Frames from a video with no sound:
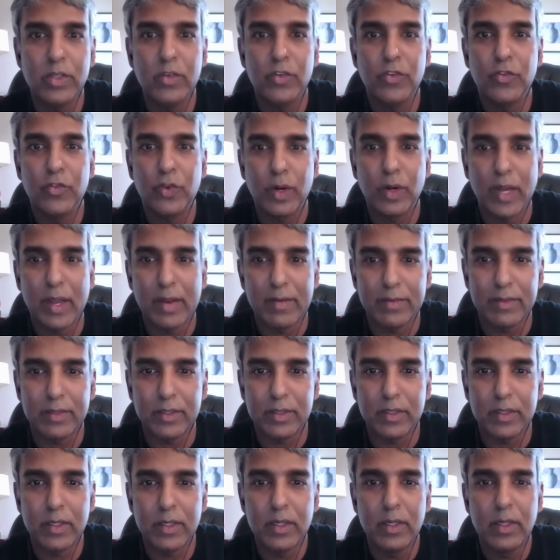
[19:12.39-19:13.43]

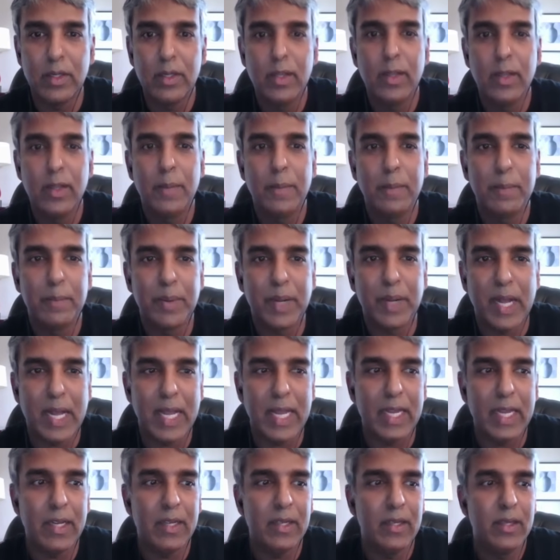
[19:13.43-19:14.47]
forever
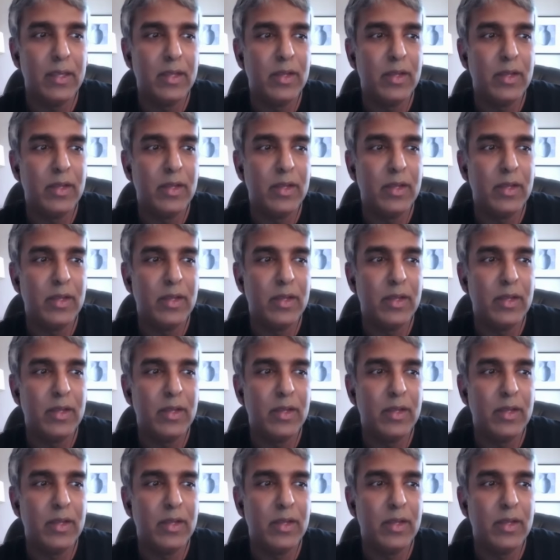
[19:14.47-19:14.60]
by